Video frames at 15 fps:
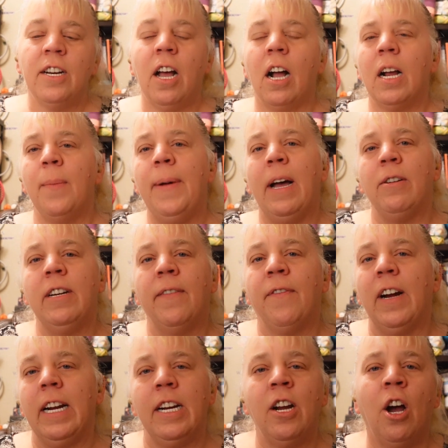talk about
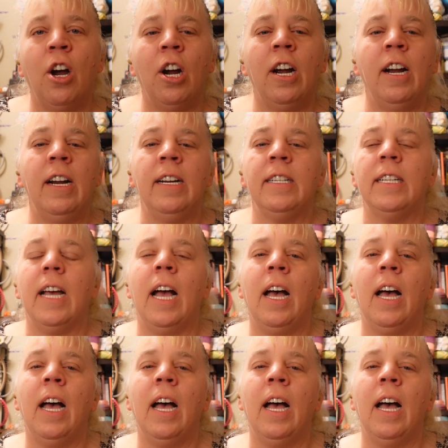different yarns,